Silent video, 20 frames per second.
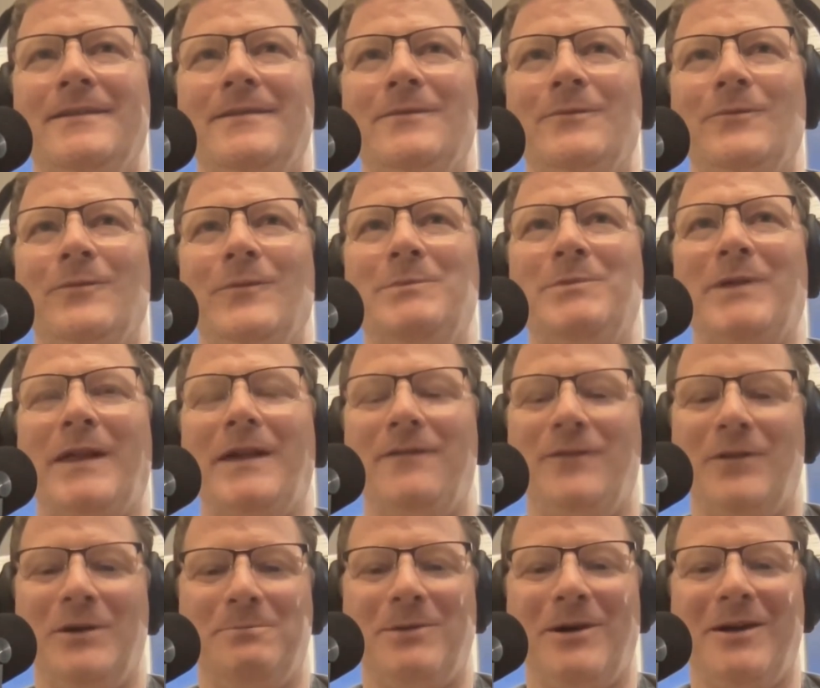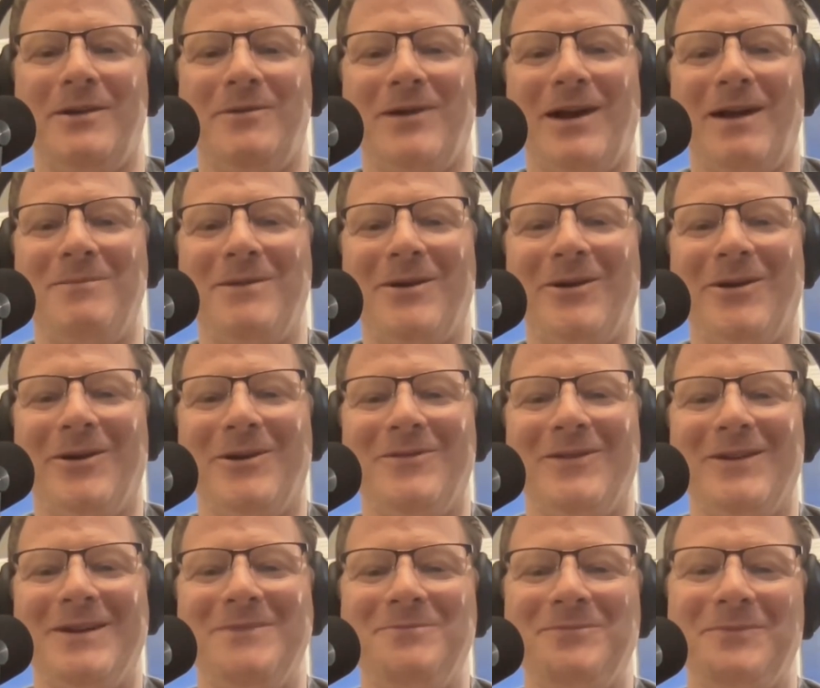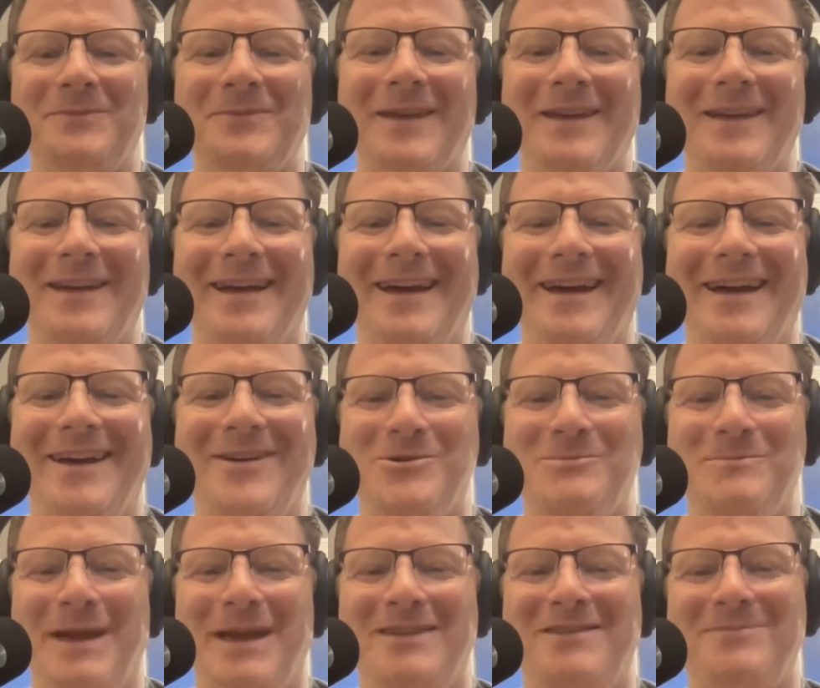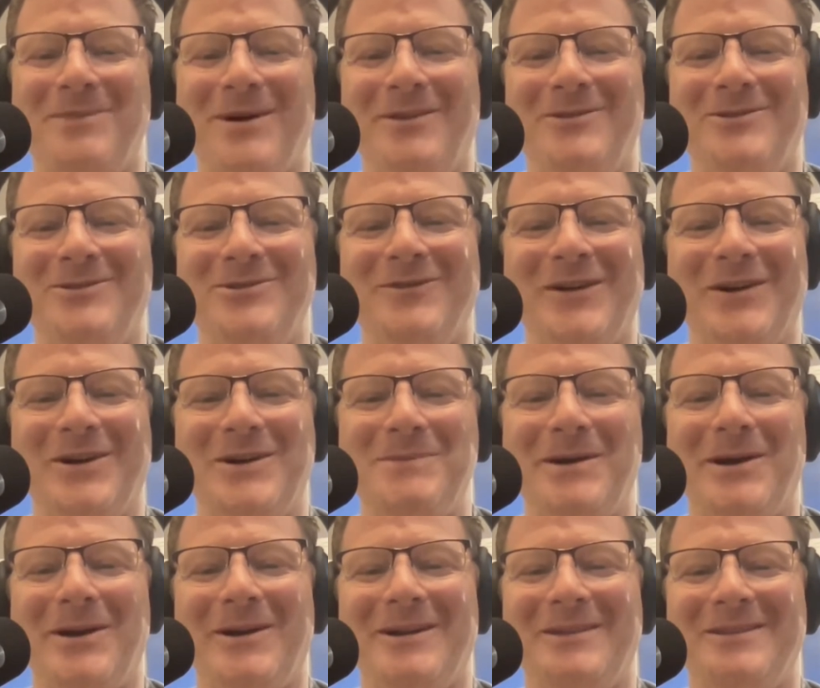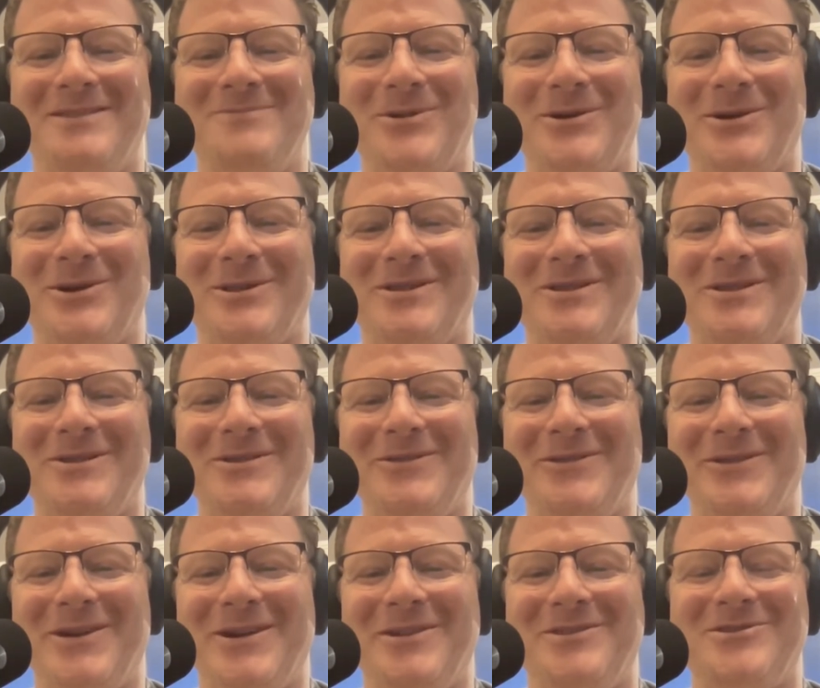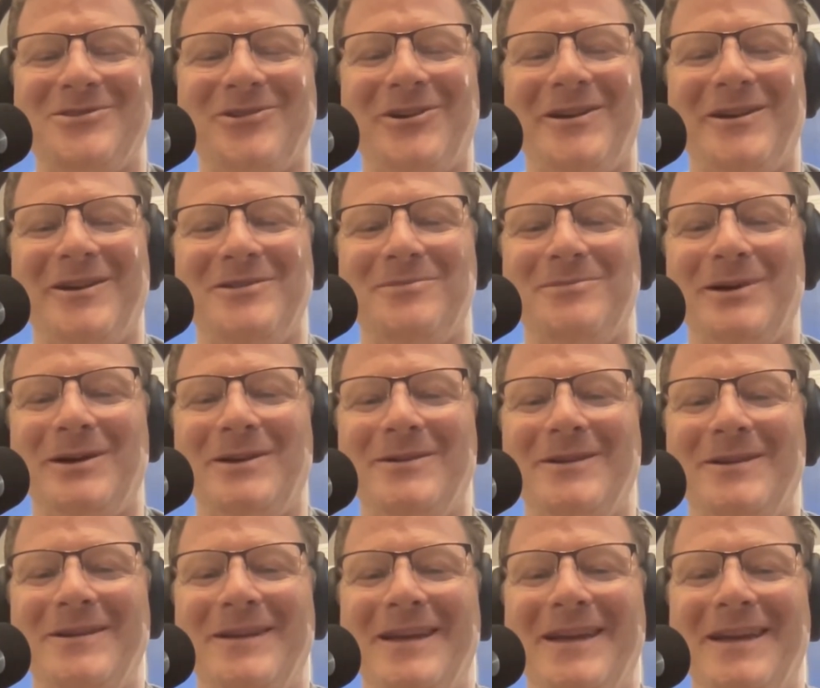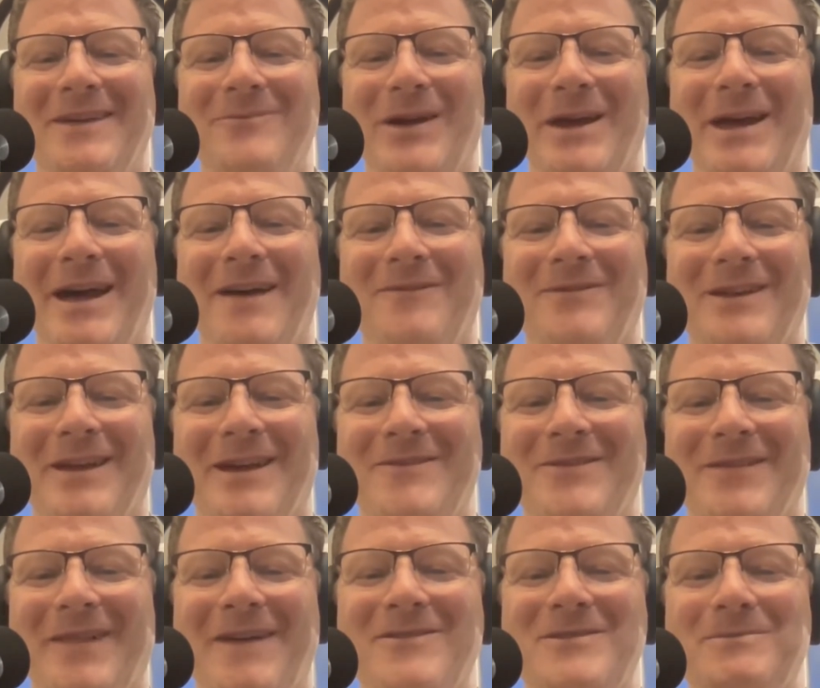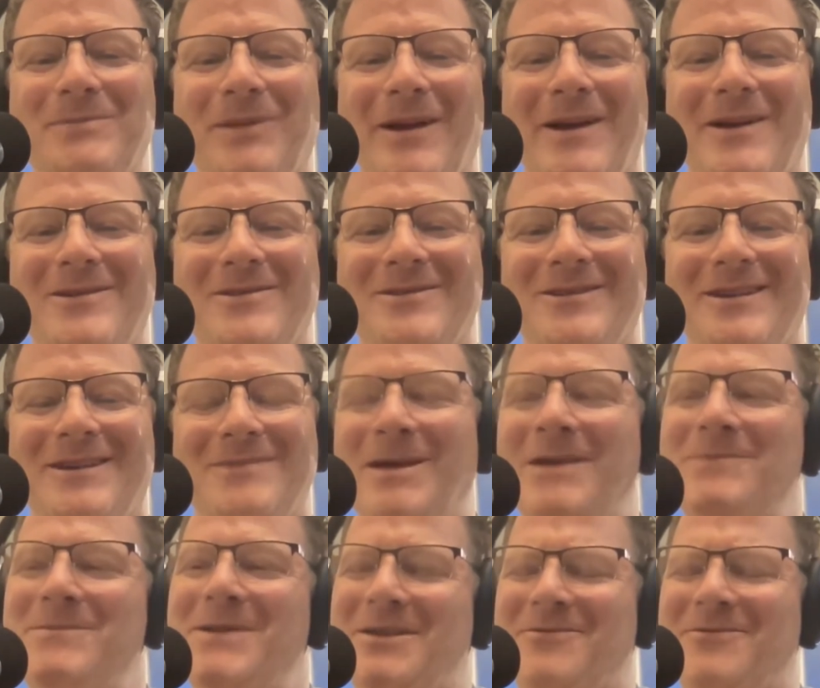we play football. You probably heard of it, or baseball, 2 very American sports. So for Australians, but we have to have 11 players, and maybe you